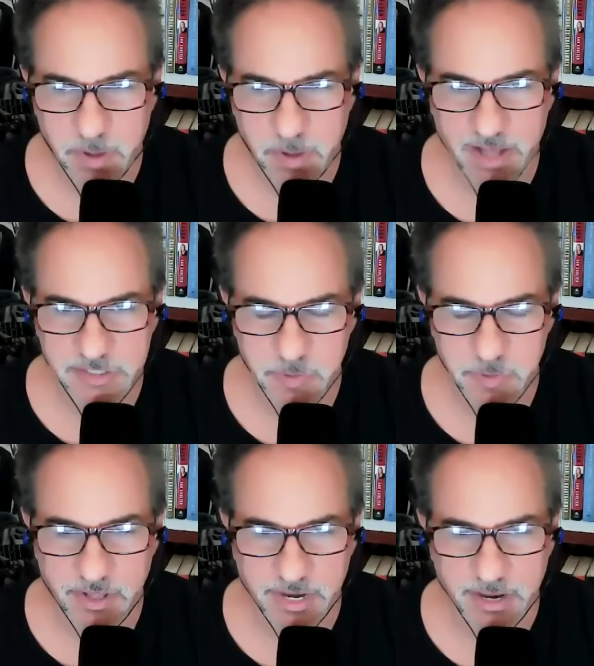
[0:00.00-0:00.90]

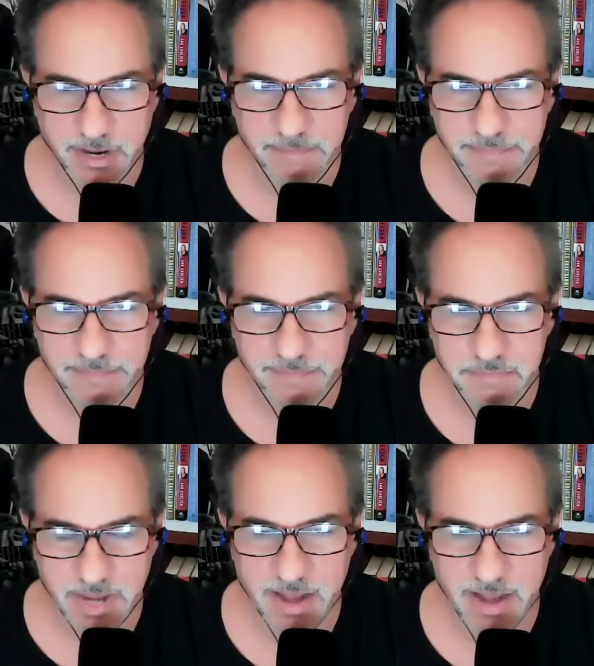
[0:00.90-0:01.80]
possibility
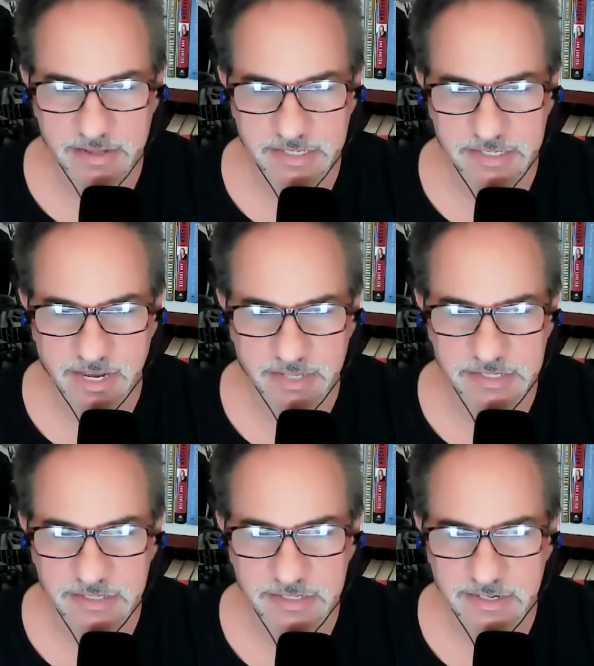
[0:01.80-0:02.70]
behind the
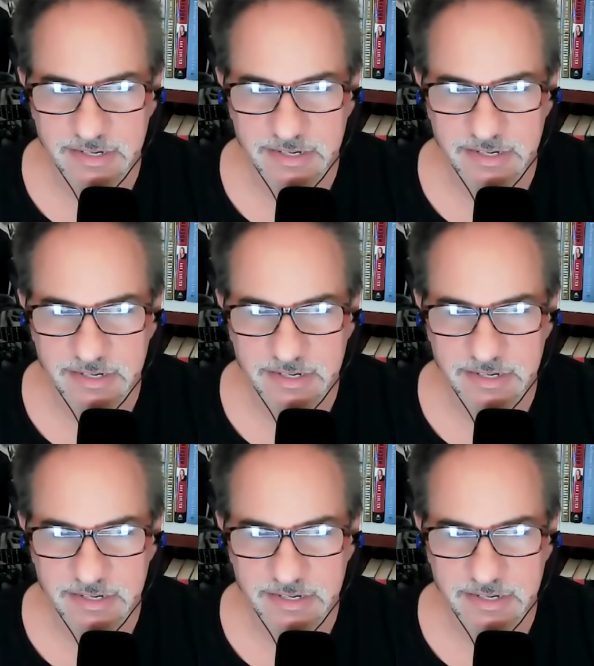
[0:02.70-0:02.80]
scenes